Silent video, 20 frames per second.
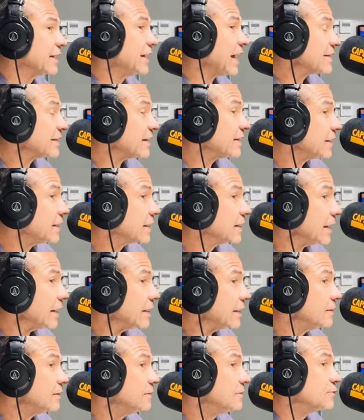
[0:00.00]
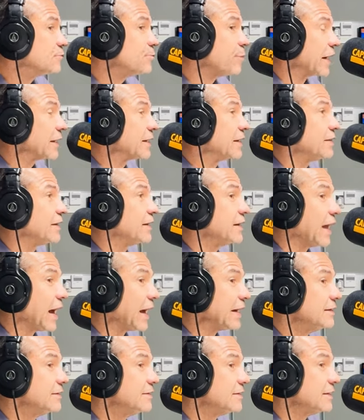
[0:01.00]
Kat and the Kings back in the
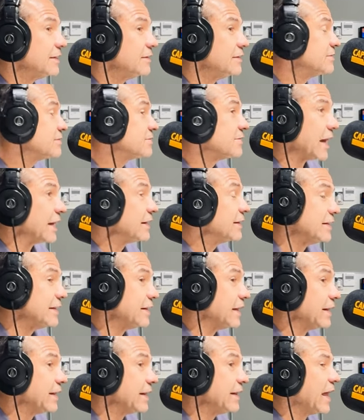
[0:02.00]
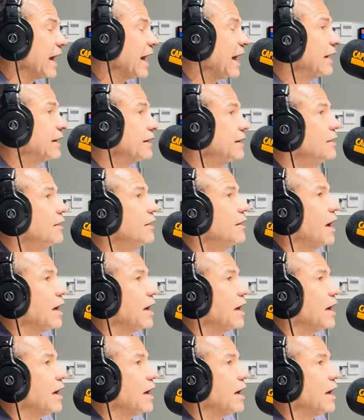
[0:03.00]
19s, 1999.